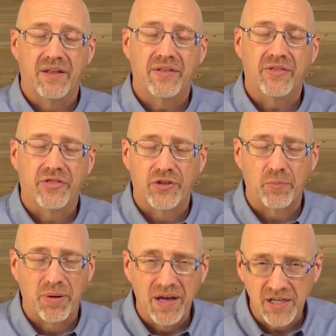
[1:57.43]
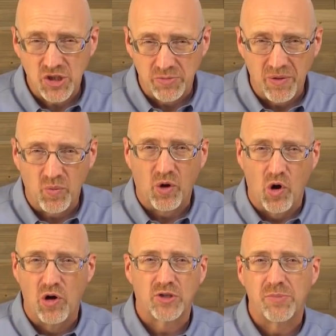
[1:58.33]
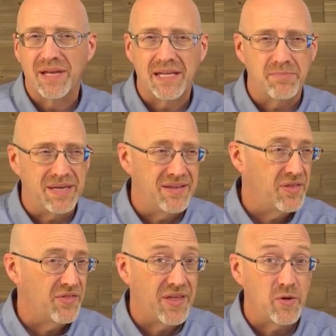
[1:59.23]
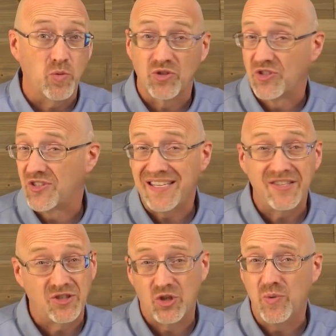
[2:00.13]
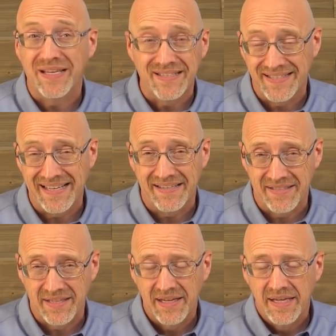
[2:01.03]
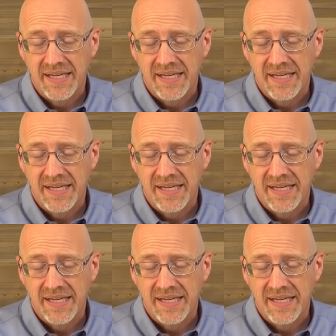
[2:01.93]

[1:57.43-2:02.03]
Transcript: Uh, their punishment will ultimately be that they will cease to exist.